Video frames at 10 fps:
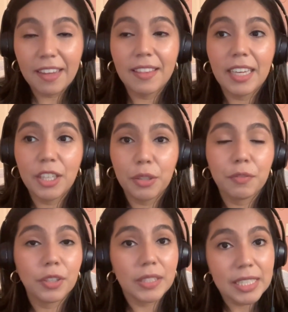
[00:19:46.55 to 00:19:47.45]
I thank you
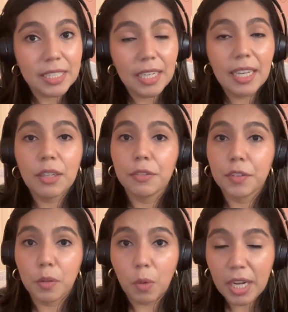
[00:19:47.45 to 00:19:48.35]
for listening or
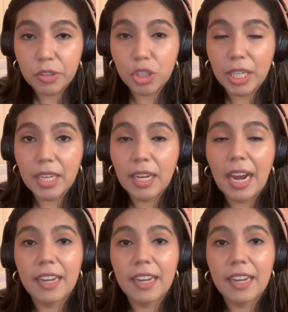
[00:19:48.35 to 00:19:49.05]
for watching.